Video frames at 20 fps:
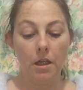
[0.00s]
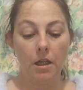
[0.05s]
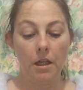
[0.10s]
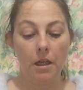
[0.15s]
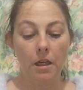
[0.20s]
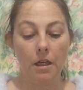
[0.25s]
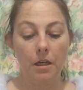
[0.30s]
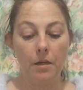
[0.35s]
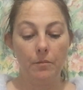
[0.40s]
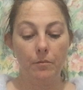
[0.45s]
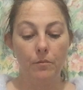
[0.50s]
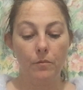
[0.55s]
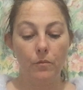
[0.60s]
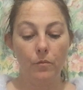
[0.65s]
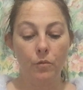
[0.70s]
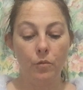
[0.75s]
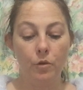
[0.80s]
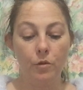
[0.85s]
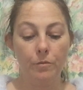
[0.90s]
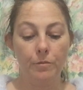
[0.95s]

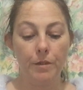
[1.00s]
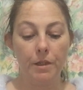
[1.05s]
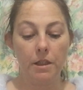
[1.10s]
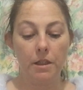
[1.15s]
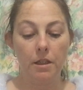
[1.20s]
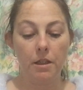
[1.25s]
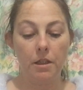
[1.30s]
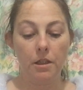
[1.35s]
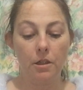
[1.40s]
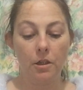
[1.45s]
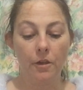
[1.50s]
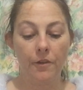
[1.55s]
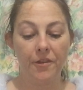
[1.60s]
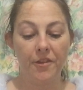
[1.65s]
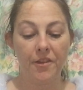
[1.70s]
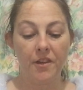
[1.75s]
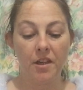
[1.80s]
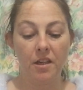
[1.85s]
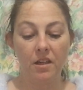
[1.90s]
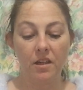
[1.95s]
will be, I
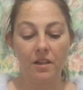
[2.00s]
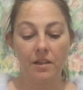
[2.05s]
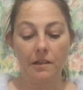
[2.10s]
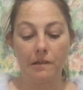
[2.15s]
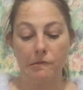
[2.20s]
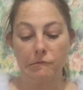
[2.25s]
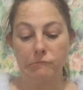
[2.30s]
think,